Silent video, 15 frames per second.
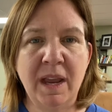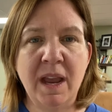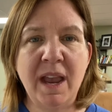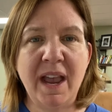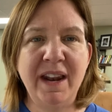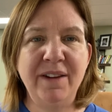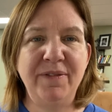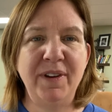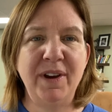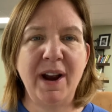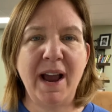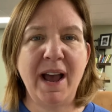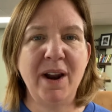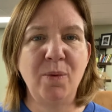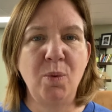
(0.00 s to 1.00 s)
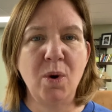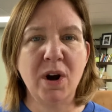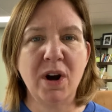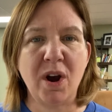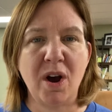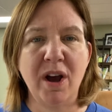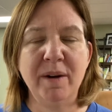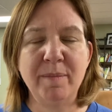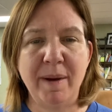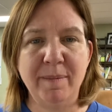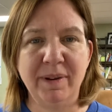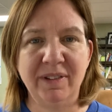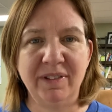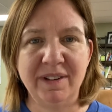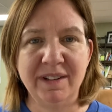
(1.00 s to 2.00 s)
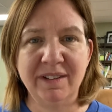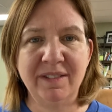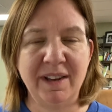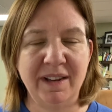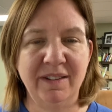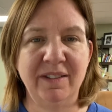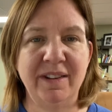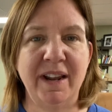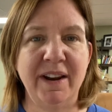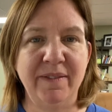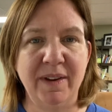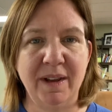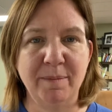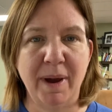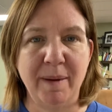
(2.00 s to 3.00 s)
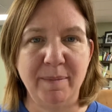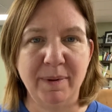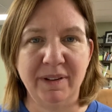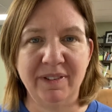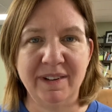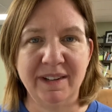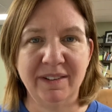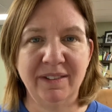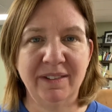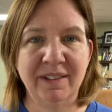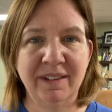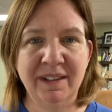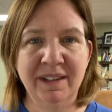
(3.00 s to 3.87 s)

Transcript: I had to figure out how to work on my business instead of in my business.